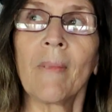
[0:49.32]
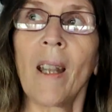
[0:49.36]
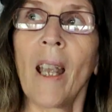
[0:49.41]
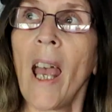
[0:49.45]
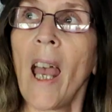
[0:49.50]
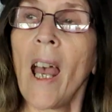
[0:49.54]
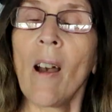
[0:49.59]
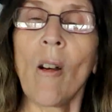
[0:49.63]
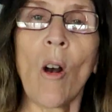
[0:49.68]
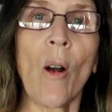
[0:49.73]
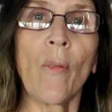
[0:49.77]

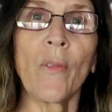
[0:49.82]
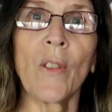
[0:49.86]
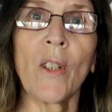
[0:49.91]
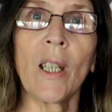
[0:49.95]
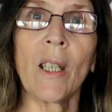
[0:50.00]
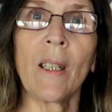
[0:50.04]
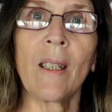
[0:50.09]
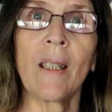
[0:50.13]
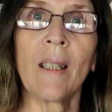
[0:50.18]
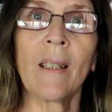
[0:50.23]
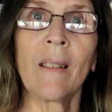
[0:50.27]
how
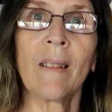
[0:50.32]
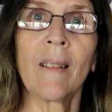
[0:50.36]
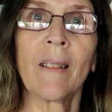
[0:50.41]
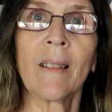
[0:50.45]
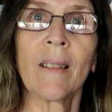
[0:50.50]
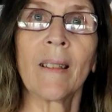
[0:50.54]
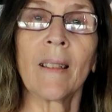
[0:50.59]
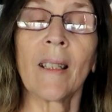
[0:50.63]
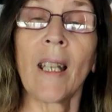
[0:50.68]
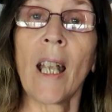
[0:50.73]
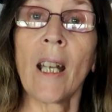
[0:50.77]
often
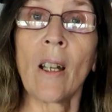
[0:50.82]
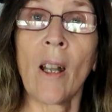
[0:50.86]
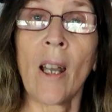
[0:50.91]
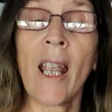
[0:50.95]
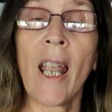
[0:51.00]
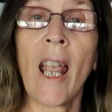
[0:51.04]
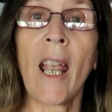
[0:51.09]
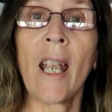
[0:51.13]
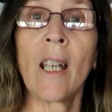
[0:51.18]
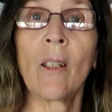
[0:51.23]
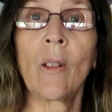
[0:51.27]
can I
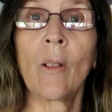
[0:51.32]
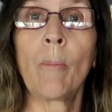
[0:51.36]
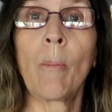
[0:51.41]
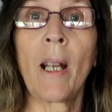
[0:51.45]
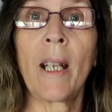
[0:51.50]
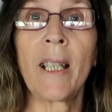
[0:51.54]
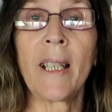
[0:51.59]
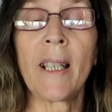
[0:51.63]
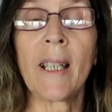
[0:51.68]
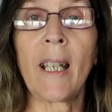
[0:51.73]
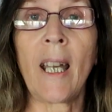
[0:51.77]
handle
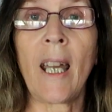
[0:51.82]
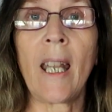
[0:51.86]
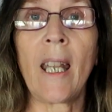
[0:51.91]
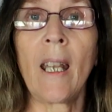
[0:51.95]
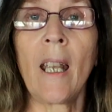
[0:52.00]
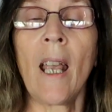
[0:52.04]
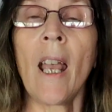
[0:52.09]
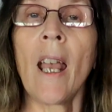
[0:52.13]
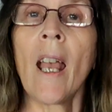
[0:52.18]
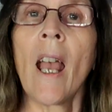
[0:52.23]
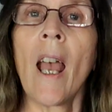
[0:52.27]
my snake?
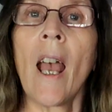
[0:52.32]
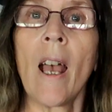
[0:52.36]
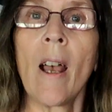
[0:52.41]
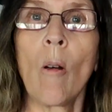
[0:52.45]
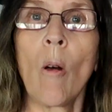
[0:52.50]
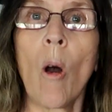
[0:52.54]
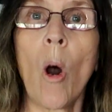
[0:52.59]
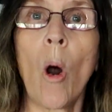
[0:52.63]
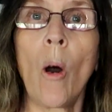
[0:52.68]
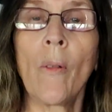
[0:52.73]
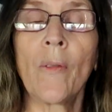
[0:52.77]

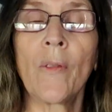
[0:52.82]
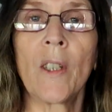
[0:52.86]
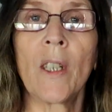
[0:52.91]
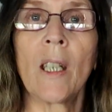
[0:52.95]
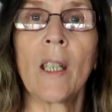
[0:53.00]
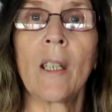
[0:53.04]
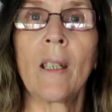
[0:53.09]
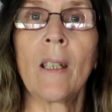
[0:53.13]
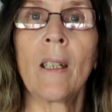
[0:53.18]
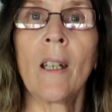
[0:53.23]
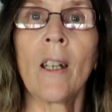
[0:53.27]
How
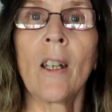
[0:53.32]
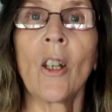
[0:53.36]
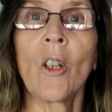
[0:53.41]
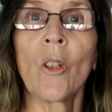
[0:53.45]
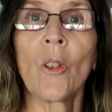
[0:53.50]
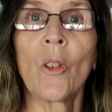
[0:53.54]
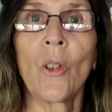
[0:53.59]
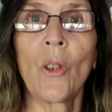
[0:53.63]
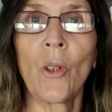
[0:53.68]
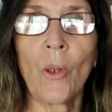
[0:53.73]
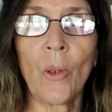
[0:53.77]
often
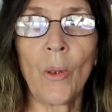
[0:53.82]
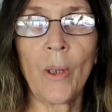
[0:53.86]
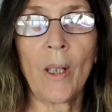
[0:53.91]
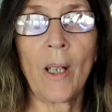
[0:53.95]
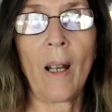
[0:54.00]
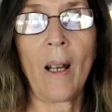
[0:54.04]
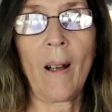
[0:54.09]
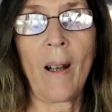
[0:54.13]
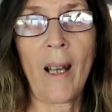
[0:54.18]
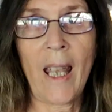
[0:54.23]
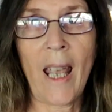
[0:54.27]
should
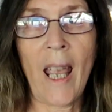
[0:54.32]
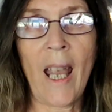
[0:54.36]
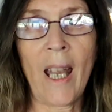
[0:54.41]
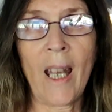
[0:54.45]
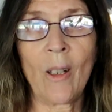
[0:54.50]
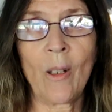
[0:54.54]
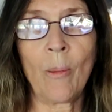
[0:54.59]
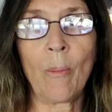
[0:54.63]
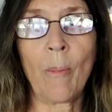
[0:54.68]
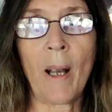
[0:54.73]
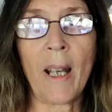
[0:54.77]
I
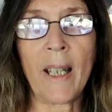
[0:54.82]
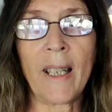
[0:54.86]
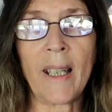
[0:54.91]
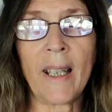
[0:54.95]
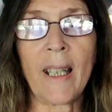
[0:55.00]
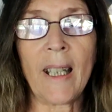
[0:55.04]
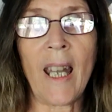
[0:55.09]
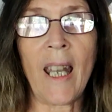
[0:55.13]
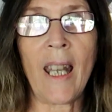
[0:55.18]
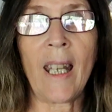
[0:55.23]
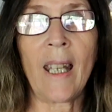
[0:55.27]
handle my
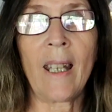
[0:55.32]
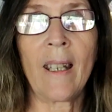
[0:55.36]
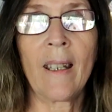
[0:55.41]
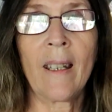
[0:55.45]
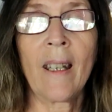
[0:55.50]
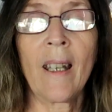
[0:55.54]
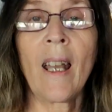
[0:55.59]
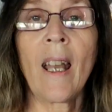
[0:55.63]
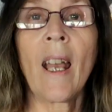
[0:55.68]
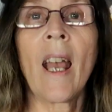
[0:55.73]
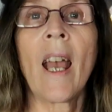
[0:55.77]
snake?
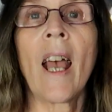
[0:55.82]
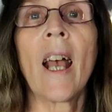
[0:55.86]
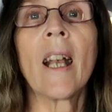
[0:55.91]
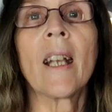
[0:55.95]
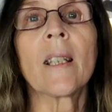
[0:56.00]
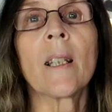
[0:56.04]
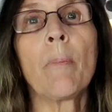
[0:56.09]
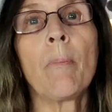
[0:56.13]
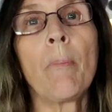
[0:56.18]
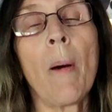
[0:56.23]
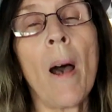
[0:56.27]

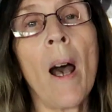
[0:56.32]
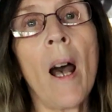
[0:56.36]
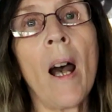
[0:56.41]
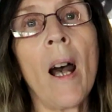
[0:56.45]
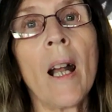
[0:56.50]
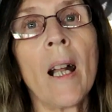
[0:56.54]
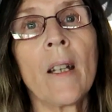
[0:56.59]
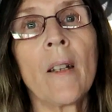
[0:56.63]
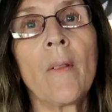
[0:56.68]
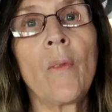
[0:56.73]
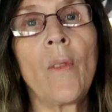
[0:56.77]
As a
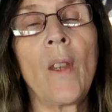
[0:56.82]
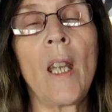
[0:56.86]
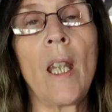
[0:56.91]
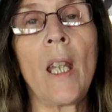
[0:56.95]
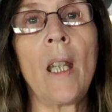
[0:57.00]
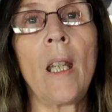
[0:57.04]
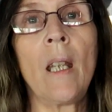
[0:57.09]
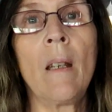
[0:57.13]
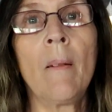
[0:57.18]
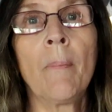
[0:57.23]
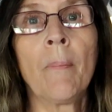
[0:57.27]
part of
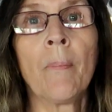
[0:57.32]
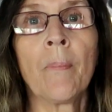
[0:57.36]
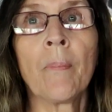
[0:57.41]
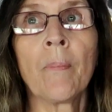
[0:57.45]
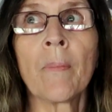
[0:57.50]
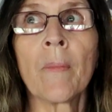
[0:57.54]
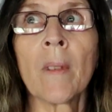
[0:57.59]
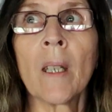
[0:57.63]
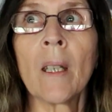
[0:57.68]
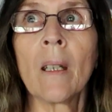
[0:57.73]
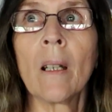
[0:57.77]
the
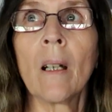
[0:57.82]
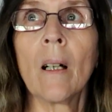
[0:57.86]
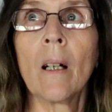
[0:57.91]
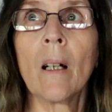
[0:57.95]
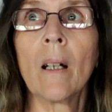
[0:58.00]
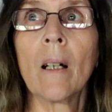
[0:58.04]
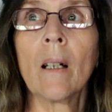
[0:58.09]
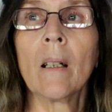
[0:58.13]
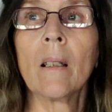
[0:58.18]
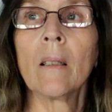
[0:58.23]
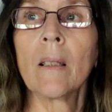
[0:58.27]

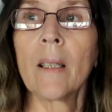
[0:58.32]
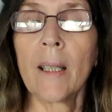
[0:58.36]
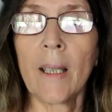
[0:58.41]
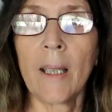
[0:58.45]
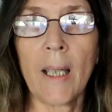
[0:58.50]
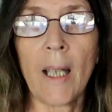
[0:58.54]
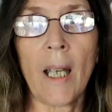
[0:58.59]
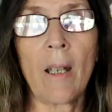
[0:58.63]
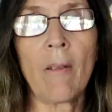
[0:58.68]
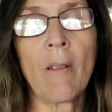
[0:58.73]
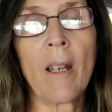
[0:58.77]

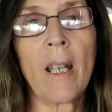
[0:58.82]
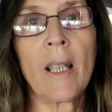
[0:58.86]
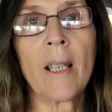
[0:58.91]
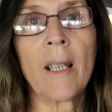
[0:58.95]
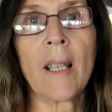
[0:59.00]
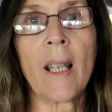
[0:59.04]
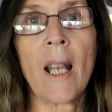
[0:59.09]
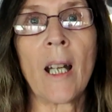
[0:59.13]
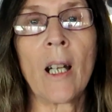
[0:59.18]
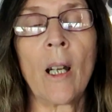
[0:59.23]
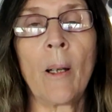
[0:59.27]
series
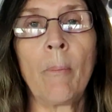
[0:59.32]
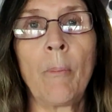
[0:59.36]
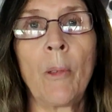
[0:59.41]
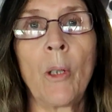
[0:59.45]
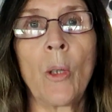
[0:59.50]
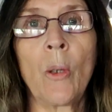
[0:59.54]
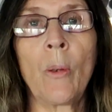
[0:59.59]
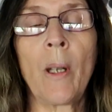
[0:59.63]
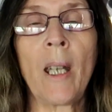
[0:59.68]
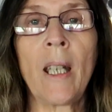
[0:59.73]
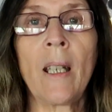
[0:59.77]
that I'm
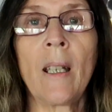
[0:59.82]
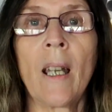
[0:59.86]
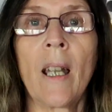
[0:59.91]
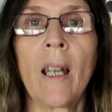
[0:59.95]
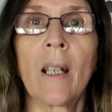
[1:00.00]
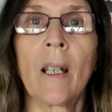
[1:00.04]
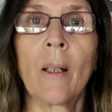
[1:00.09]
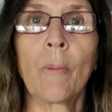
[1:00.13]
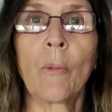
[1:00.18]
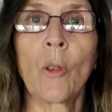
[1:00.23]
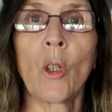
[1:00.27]
doing,
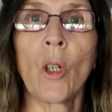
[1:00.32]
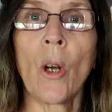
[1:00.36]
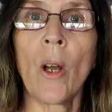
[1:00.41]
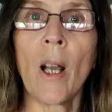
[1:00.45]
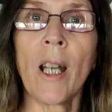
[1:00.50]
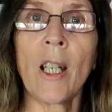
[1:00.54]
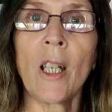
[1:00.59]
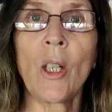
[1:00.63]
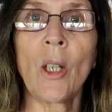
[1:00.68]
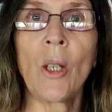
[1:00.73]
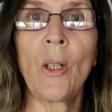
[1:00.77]
and I'm
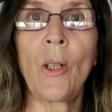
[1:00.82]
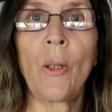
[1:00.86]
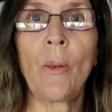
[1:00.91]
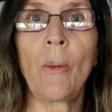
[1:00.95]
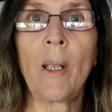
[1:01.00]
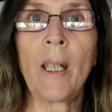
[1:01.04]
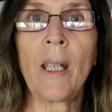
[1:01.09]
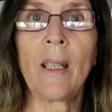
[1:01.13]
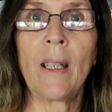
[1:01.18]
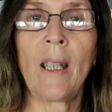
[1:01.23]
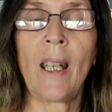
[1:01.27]
trying to do
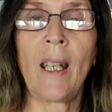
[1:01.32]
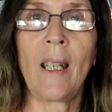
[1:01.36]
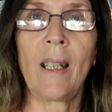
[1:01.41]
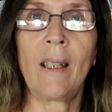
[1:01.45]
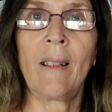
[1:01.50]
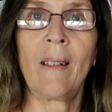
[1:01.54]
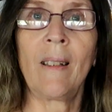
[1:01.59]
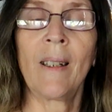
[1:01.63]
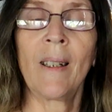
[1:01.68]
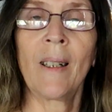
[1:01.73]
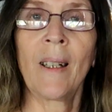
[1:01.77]
it
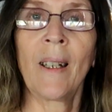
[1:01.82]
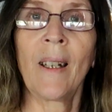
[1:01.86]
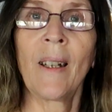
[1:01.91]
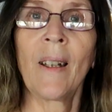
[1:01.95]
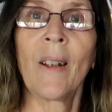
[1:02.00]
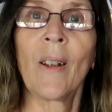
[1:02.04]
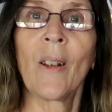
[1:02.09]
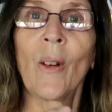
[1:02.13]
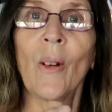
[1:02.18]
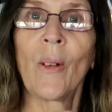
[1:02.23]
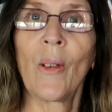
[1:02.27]
in
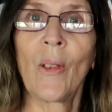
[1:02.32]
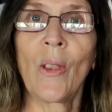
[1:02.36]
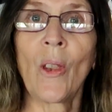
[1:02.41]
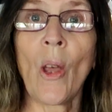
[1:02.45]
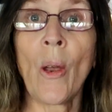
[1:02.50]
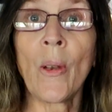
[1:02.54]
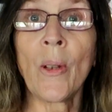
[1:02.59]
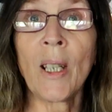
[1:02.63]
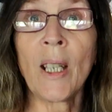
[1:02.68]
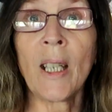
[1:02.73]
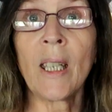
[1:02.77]

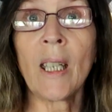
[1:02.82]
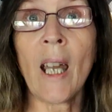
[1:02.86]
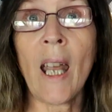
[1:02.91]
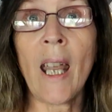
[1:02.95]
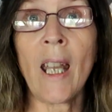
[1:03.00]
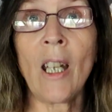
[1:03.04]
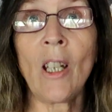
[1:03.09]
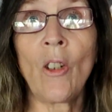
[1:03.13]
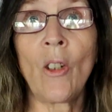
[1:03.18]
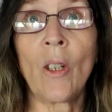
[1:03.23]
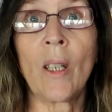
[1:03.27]
those
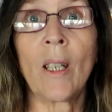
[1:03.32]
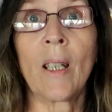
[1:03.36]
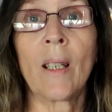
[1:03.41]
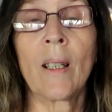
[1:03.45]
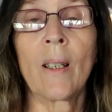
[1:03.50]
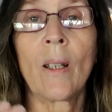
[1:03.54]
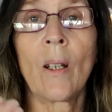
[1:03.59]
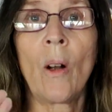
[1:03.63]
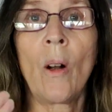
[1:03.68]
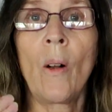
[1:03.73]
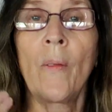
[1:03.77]

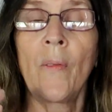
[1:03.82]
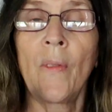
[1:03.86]
stages of